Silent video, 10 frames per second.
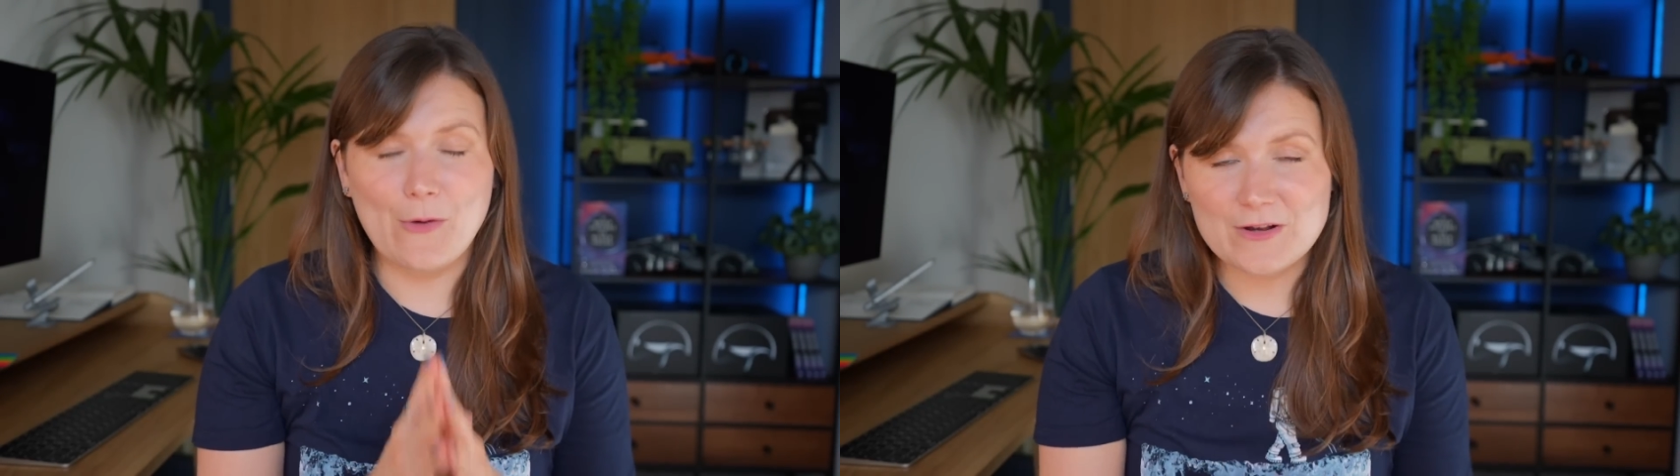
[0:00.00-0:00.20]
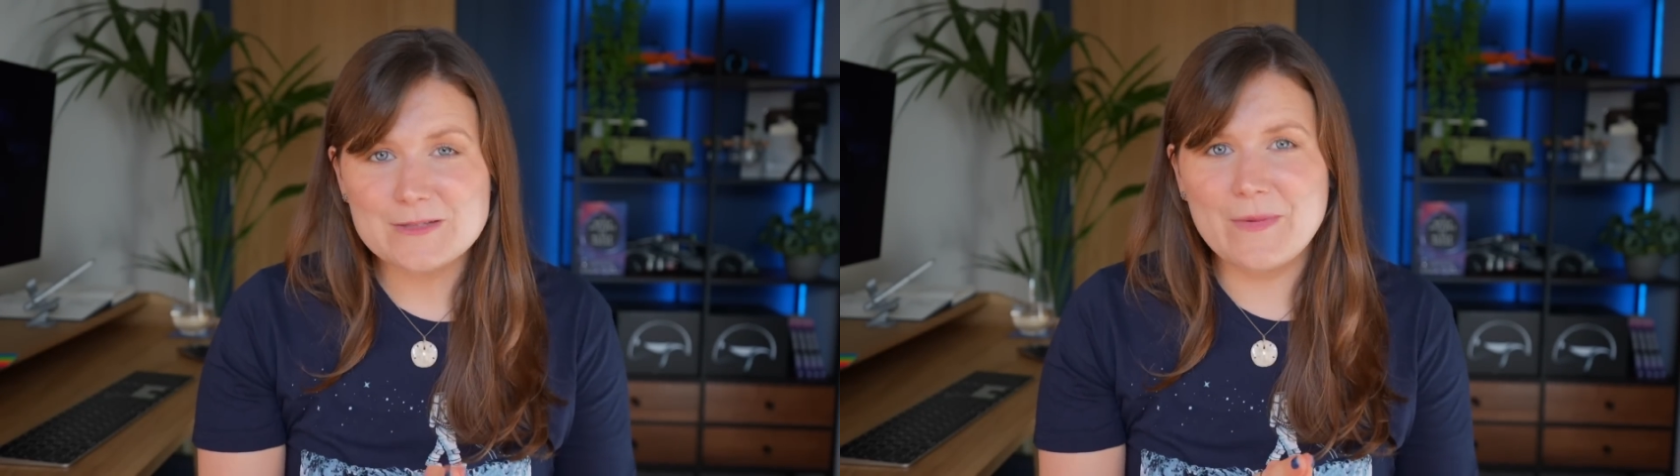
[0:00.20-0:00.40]

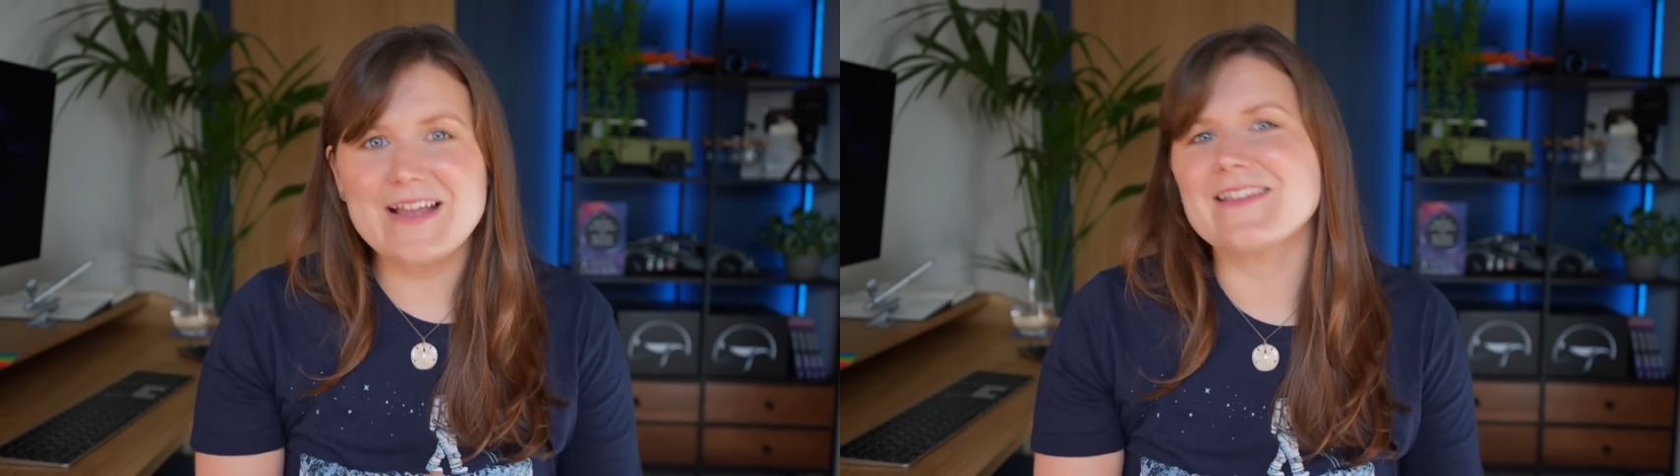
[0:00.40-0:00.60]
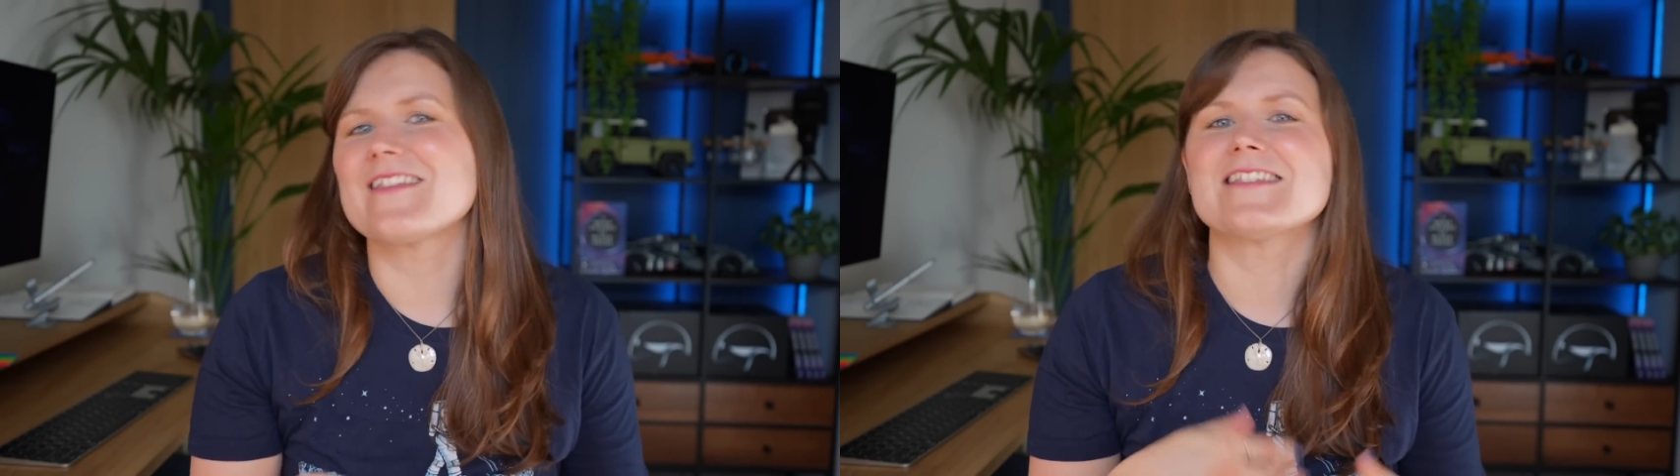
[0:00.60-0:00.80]

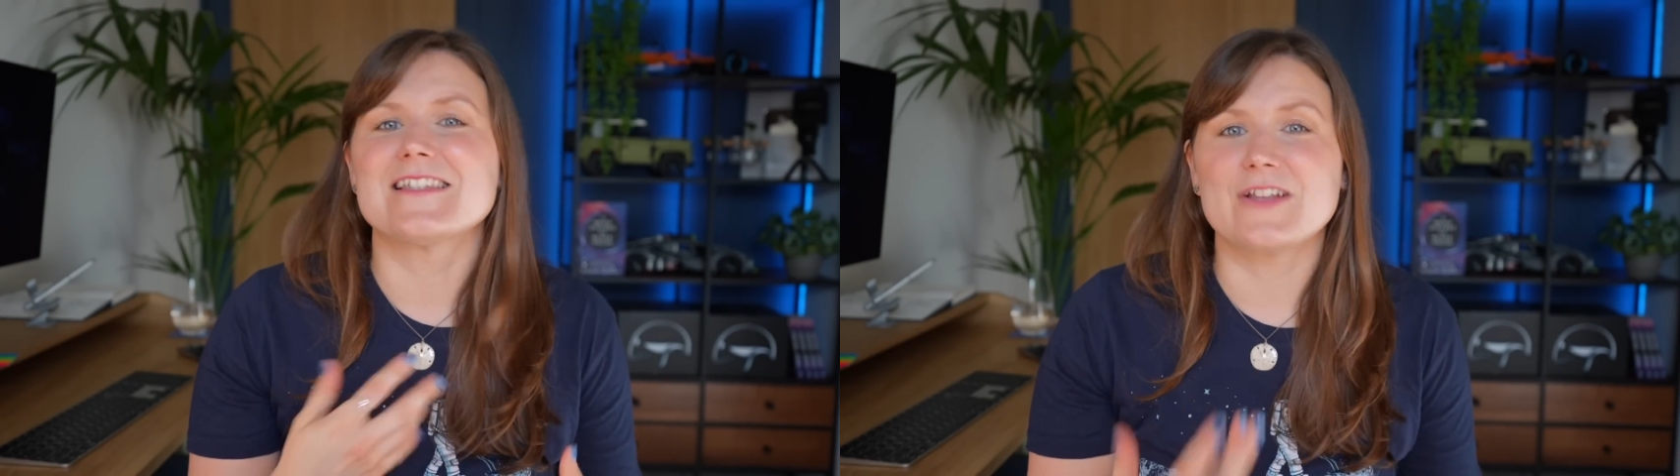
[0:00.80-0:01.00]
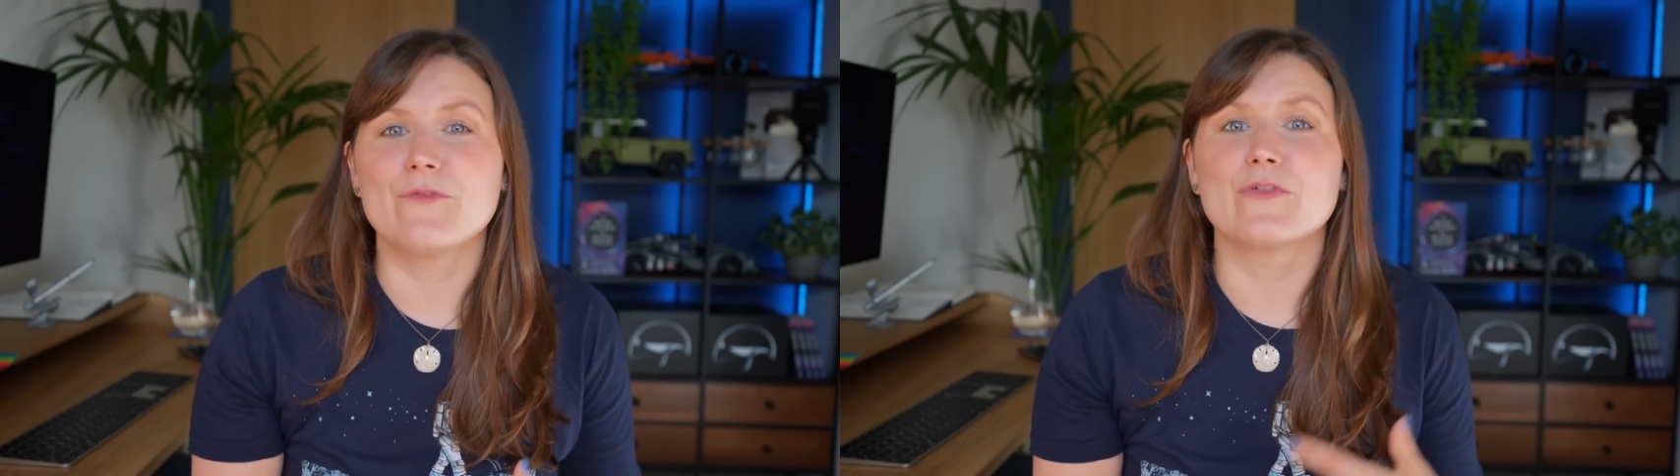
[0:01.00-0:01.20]
prospect that this
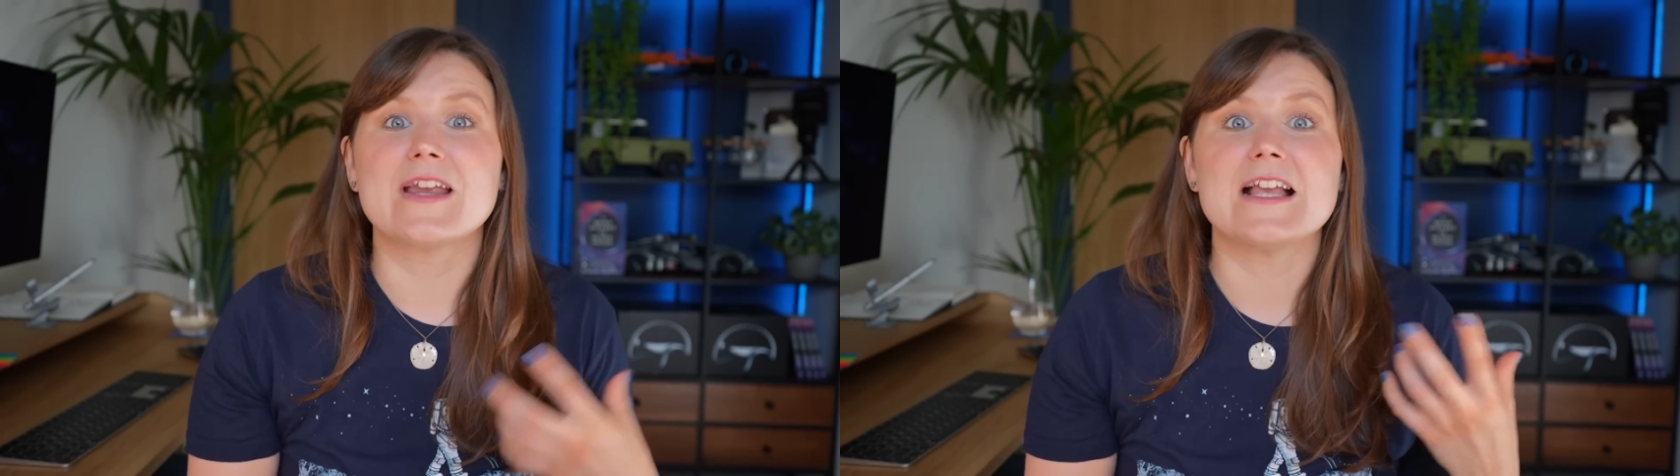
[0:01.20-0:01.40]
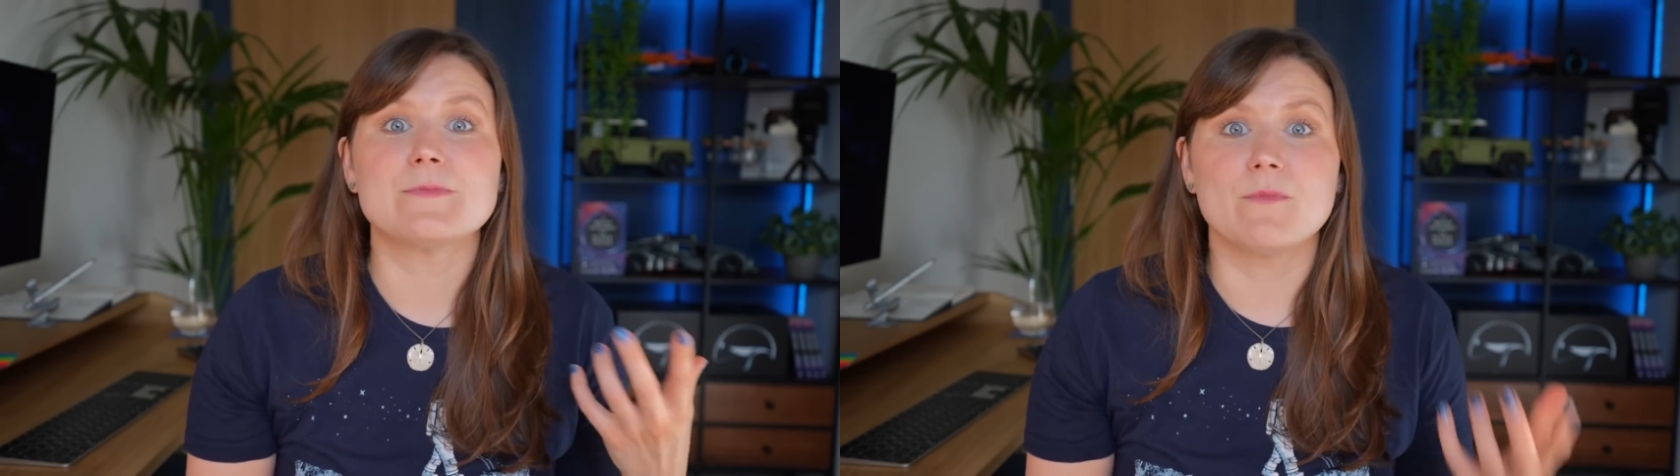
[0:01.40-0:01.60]

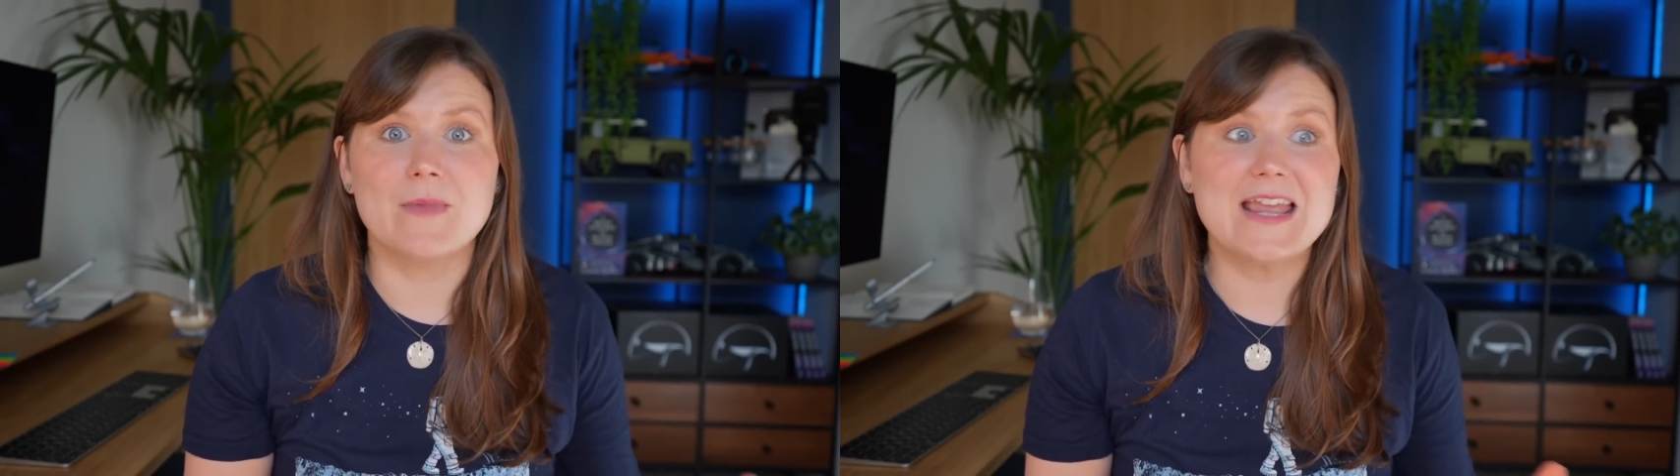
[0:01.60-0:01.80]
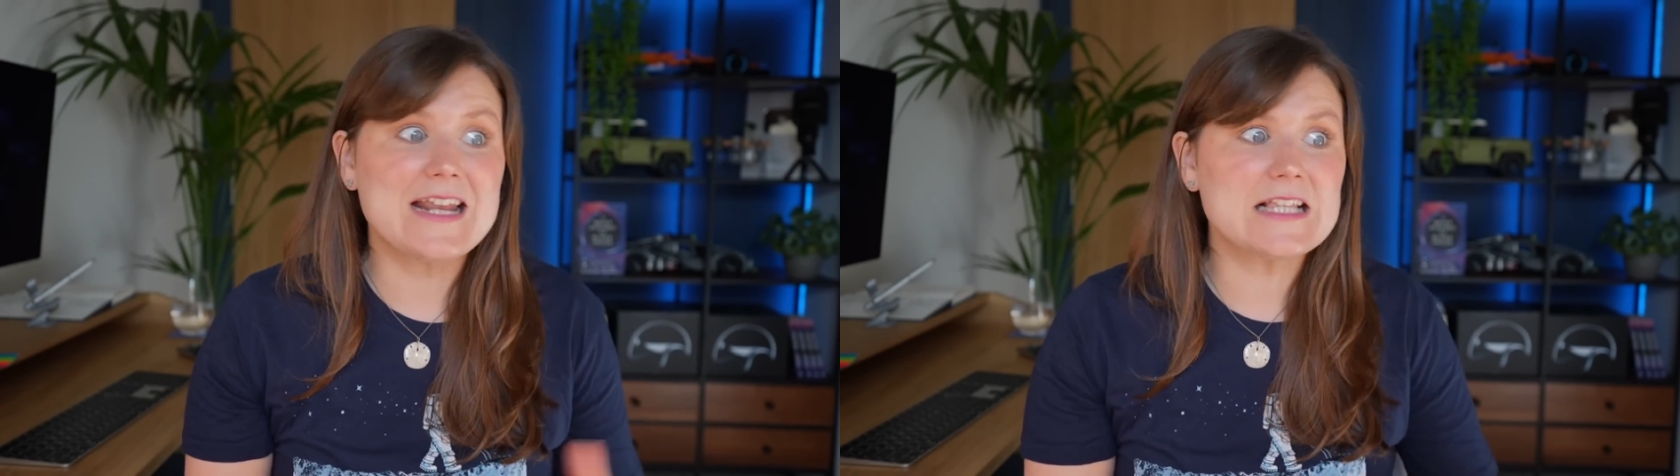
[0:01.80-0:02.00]
discovery has been
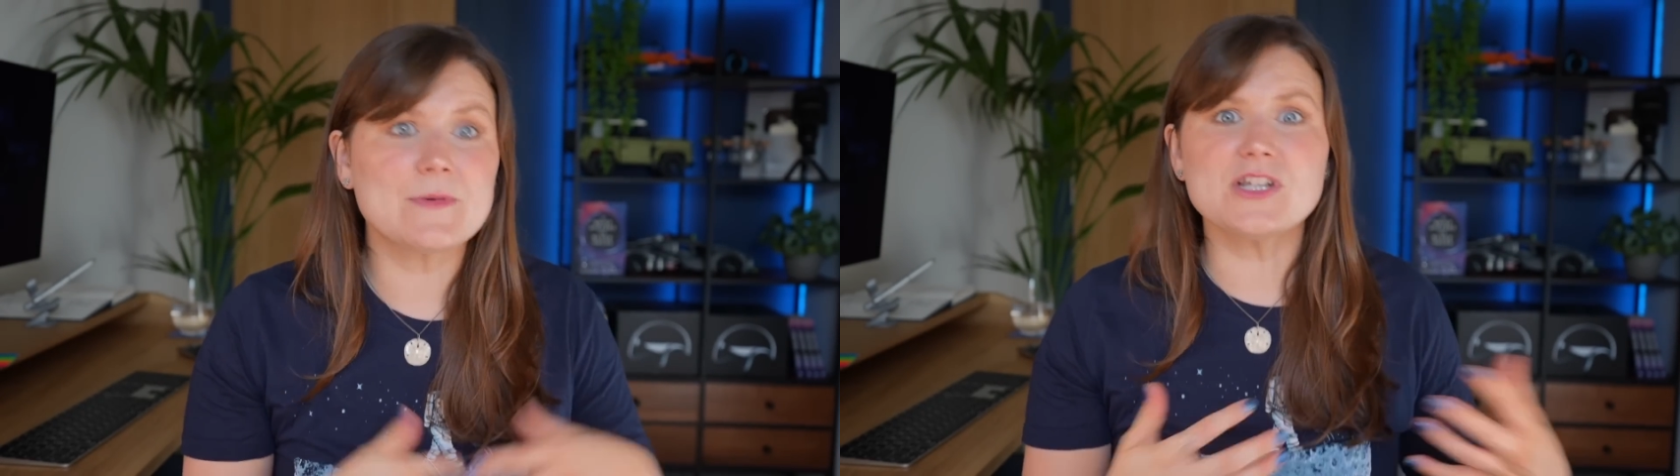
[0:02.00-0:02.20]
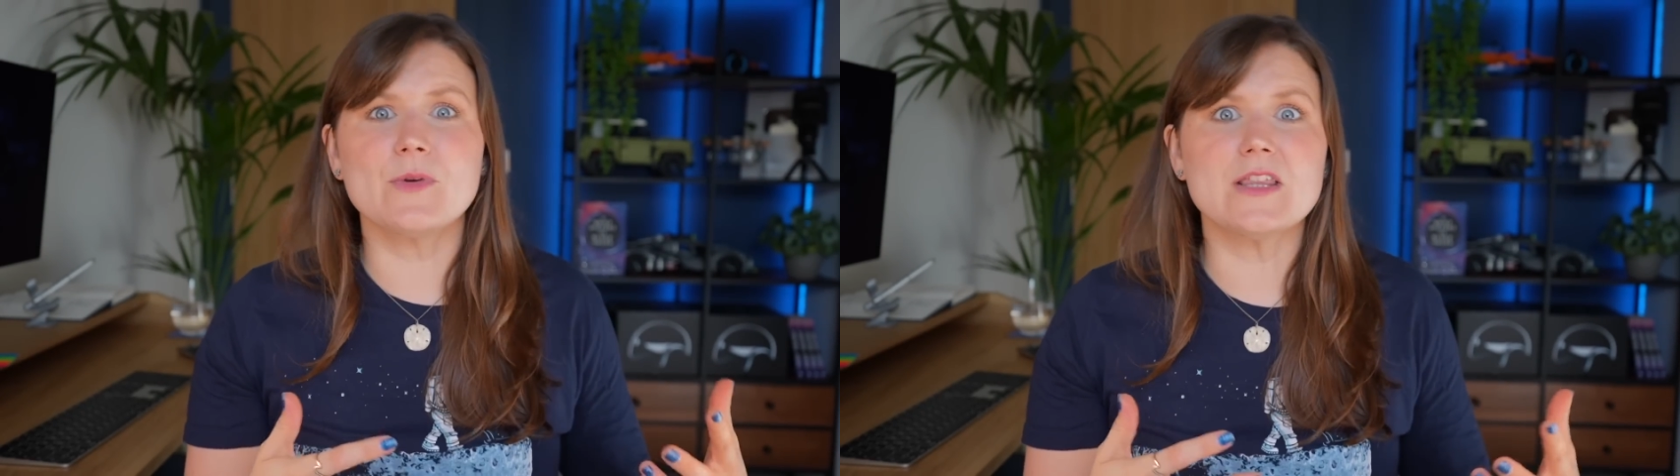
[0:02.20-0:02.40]
made,
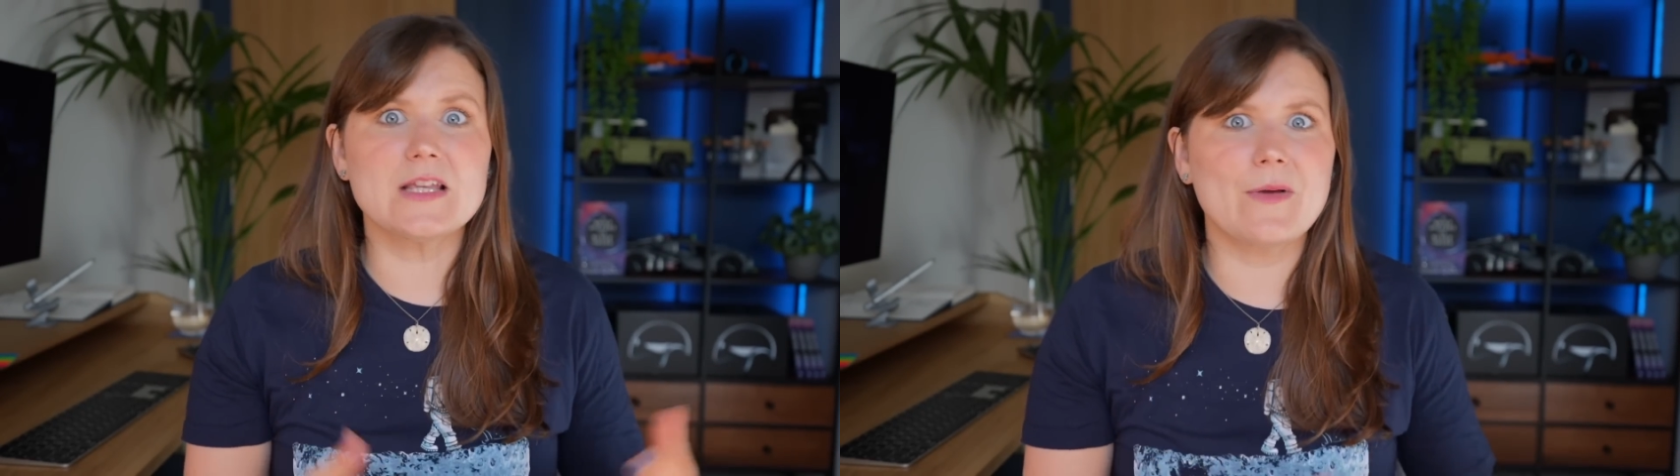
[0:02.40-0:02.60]
especially when you think